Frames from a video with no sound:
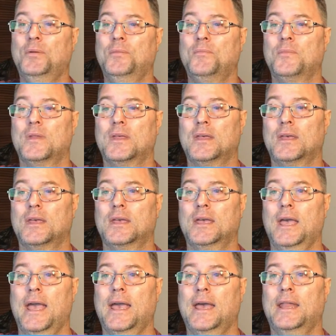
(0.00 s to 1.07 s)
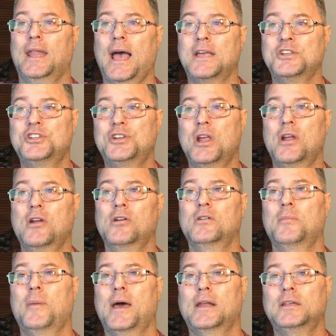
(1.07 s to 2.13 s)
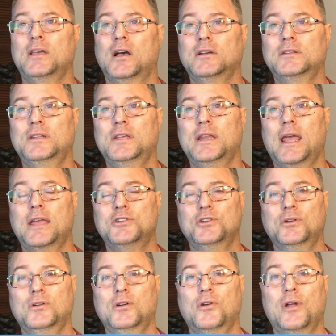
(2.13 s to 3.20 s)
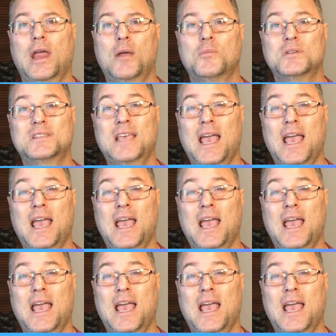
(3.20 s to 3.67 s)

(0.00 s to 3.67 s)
I shared about a young teenager. Her name was Cassie Bernall.